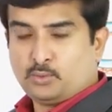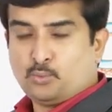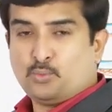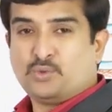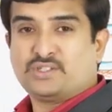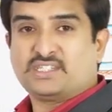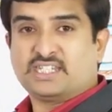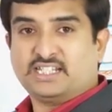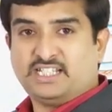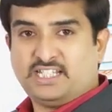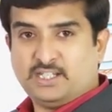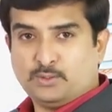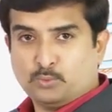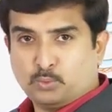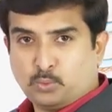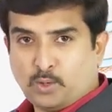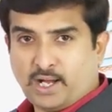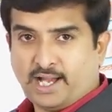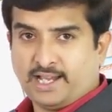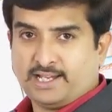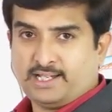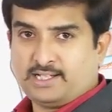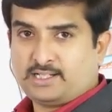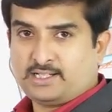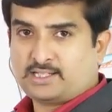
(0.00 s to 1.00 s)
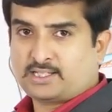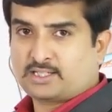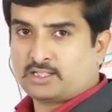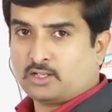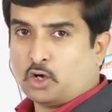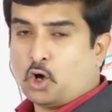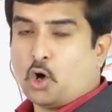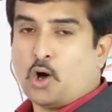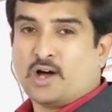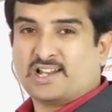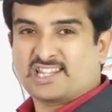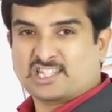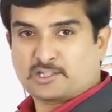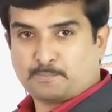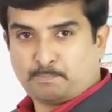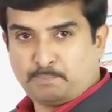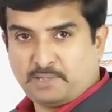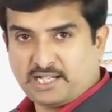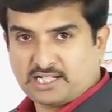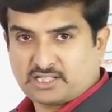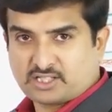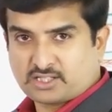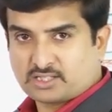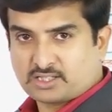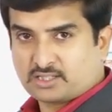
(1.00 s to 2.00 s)
which it divides or
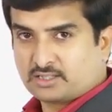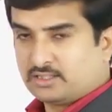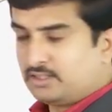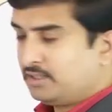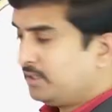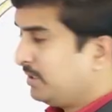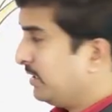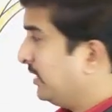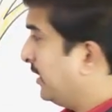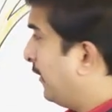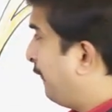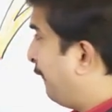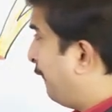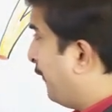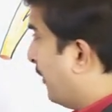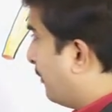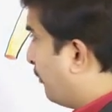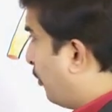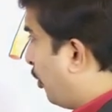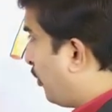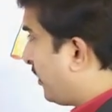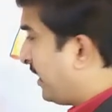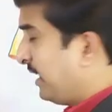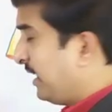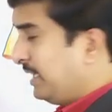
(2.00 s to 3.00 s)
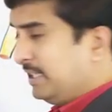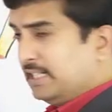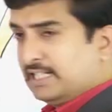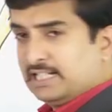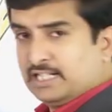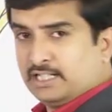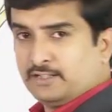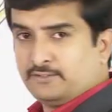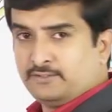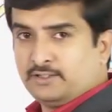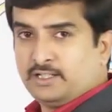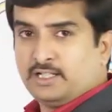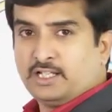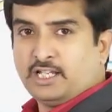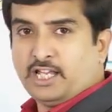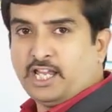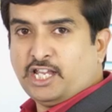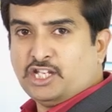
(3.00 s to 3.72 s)
splits the femoral nerve